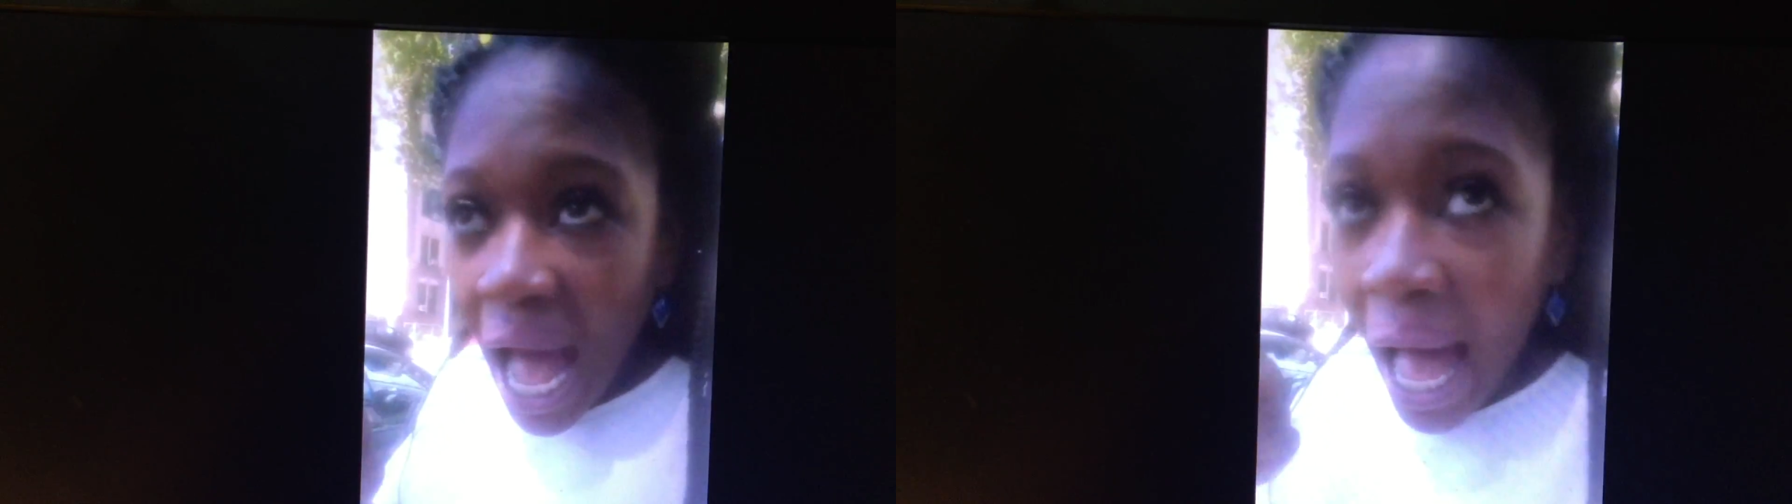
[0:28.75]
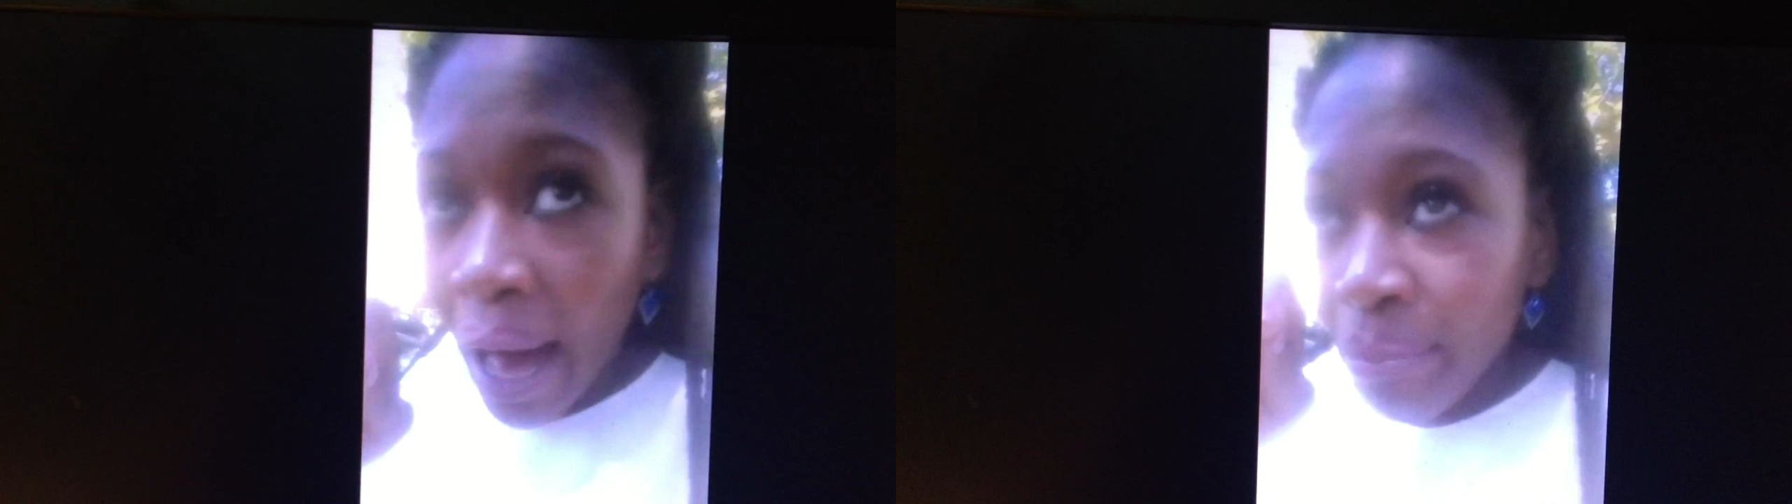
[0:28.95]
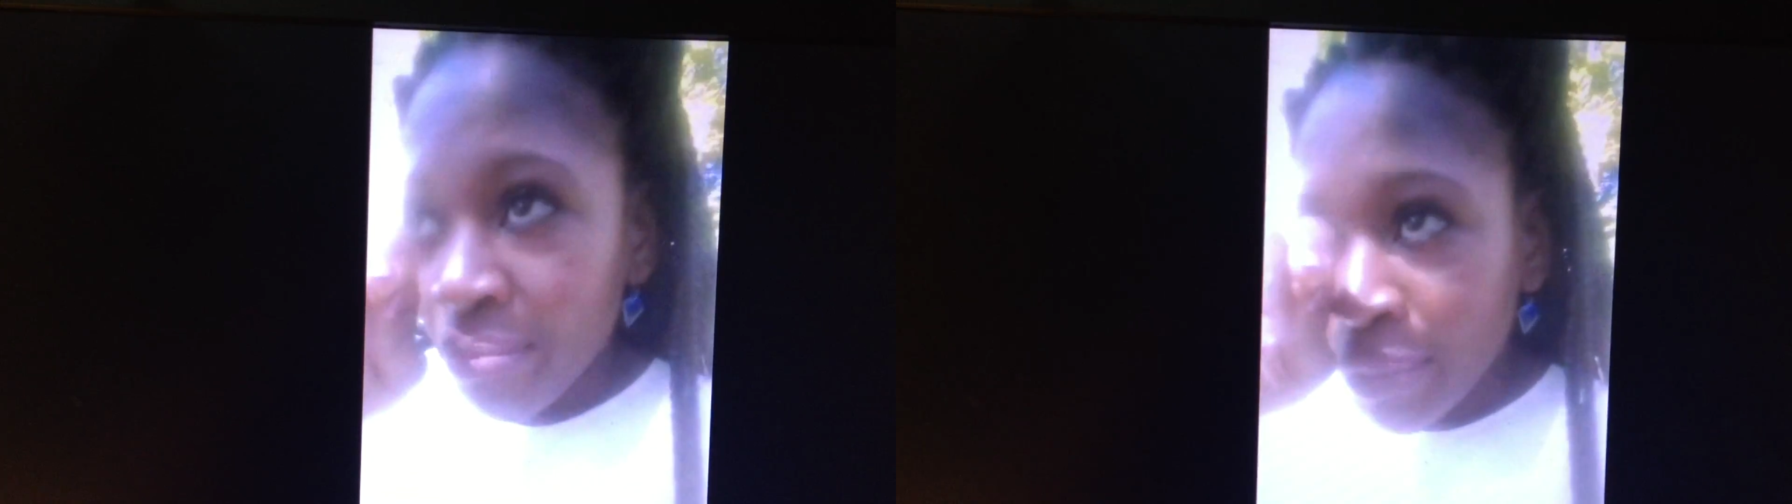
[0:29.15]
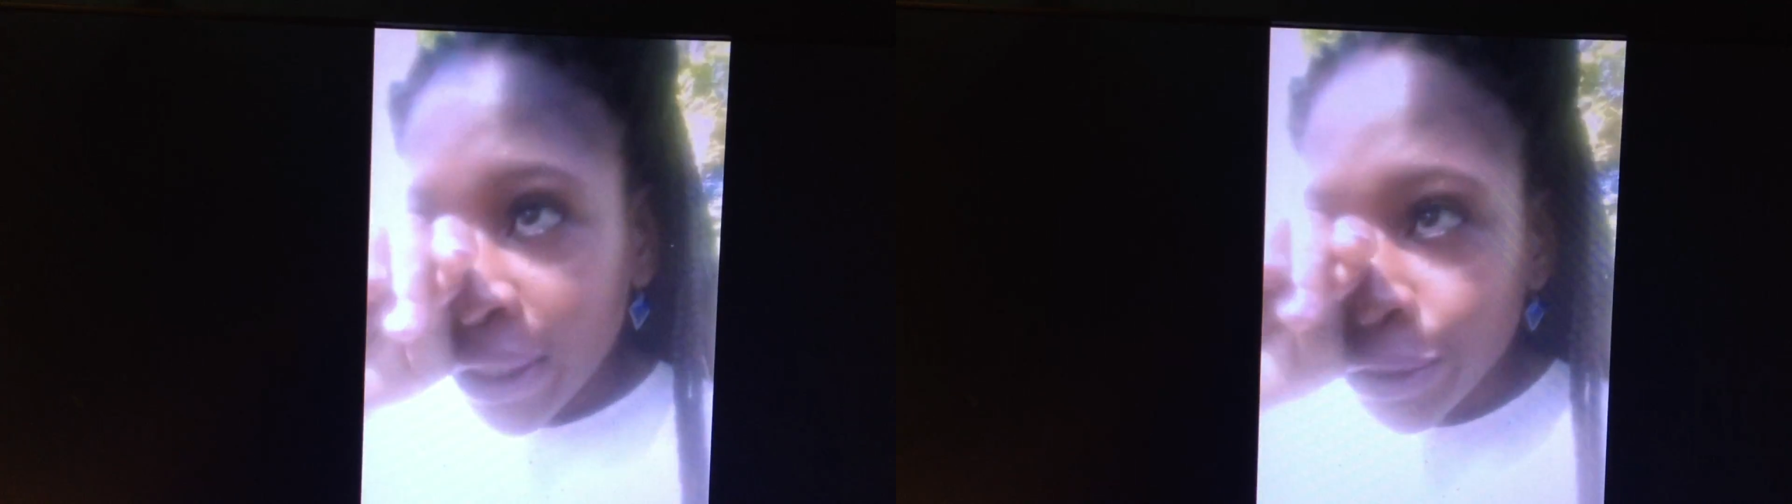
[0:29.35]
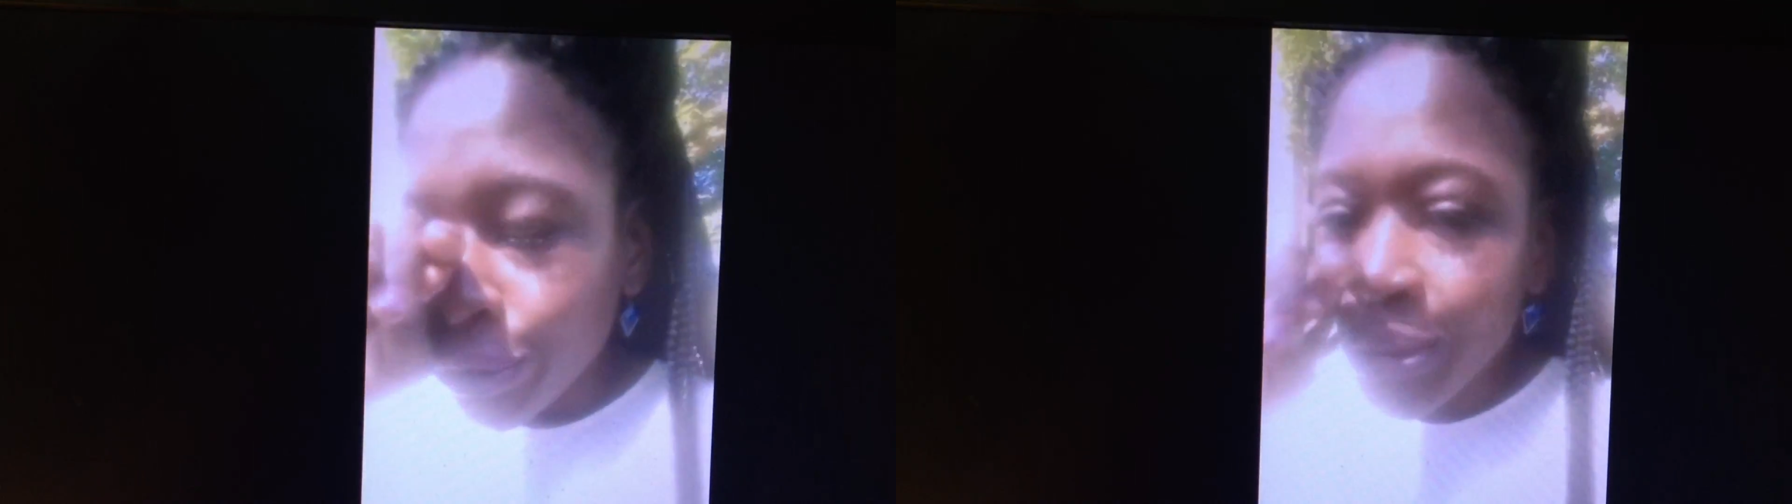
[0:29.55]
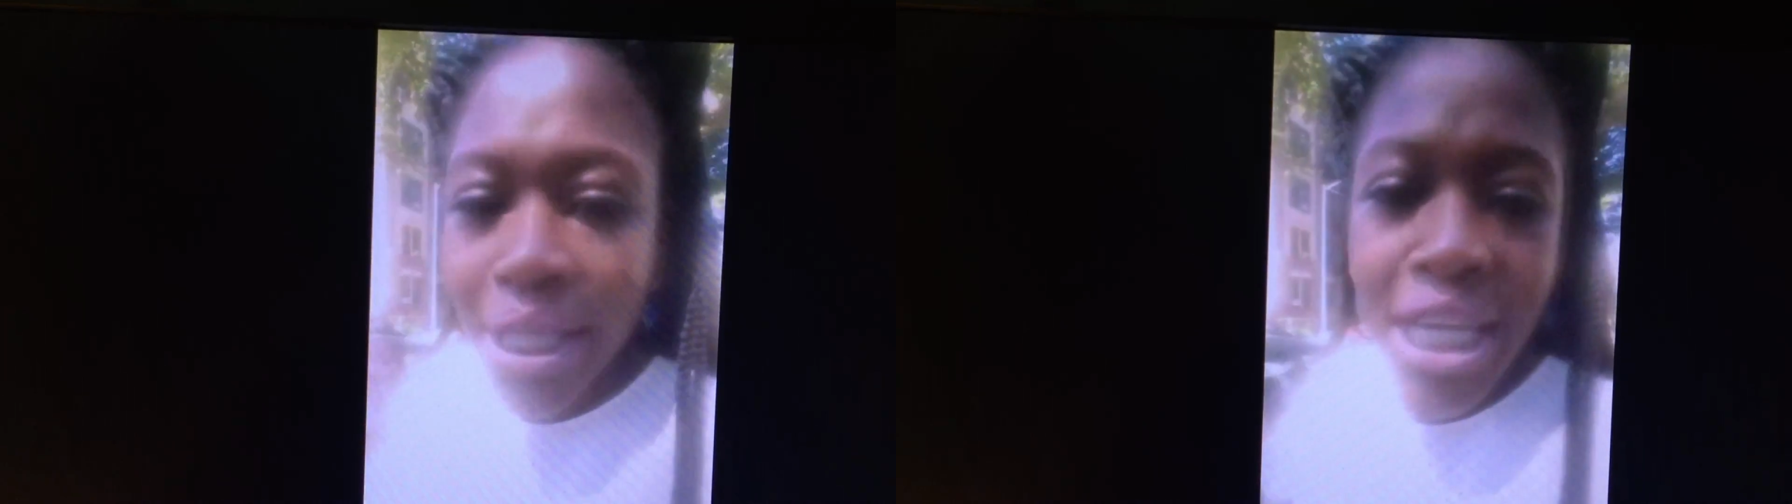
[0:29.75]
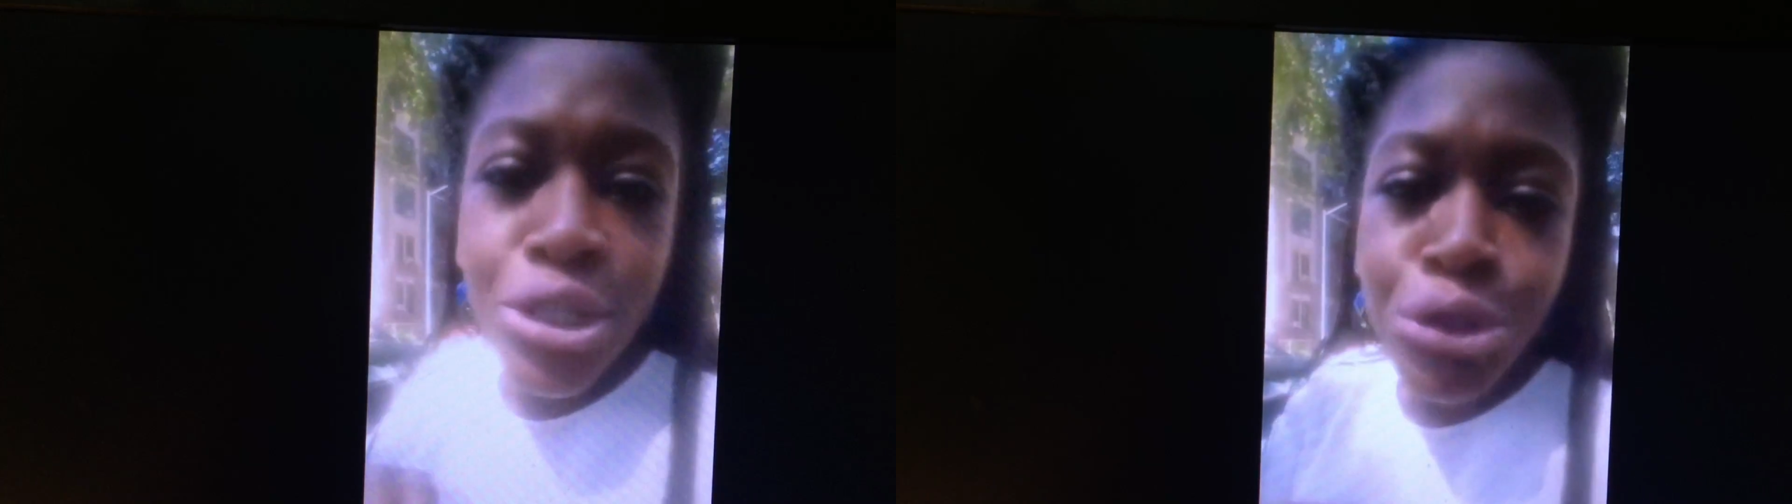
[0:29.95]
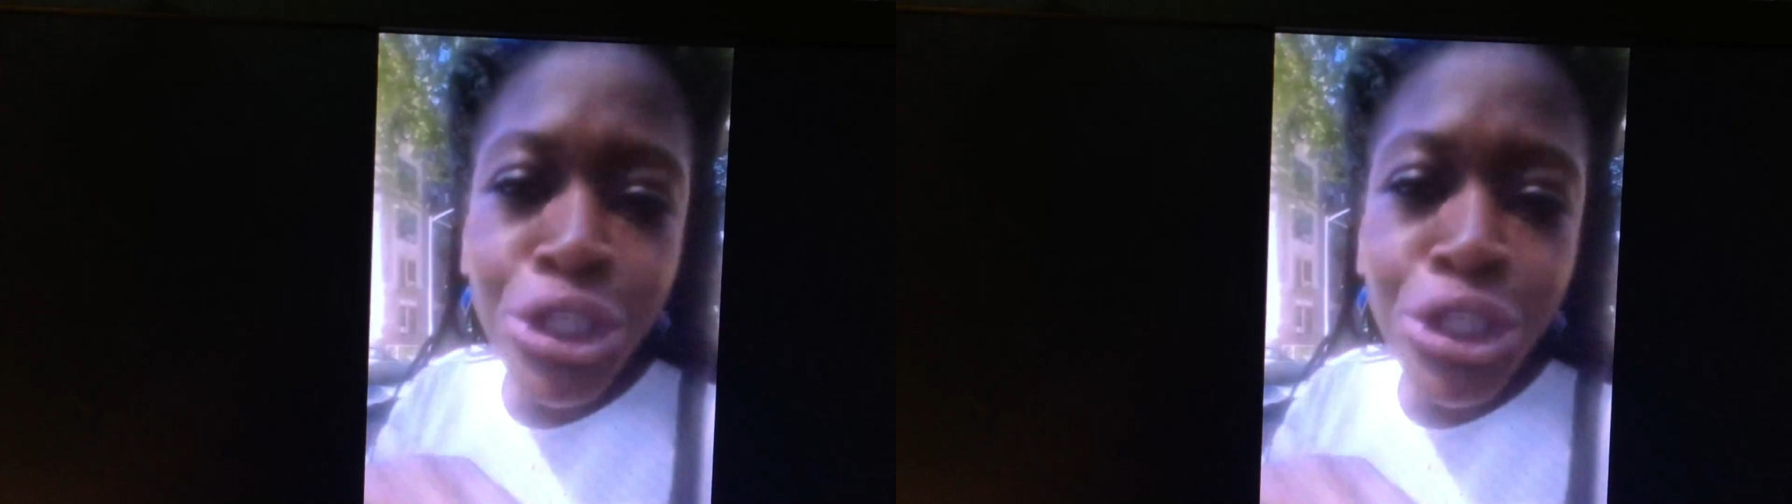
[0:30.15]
But the truth is,